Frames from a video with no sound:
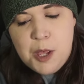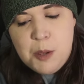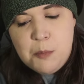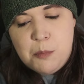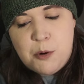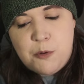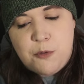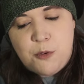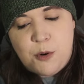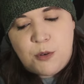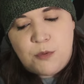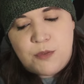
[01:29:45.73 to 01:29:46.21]

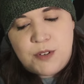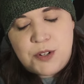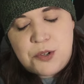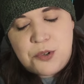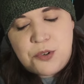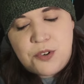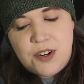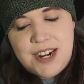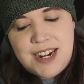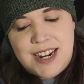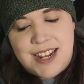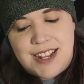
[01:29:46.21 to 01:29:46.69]
before
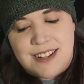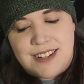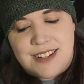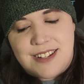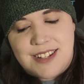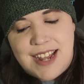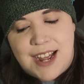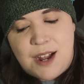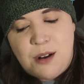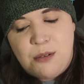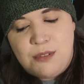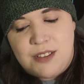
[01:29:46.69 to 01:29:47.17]
retreating
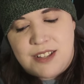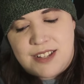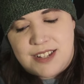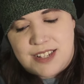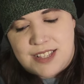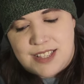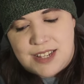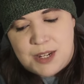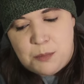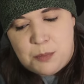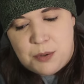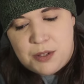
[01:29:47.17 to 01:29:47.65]

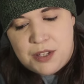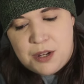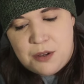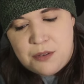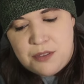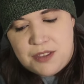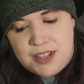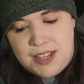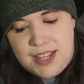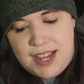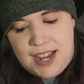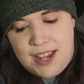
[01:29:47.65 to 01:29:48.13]
soundlessly below
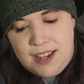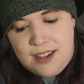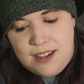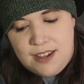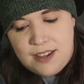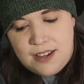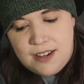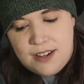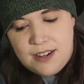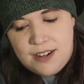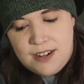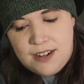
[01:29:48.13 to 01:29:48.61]
the lake.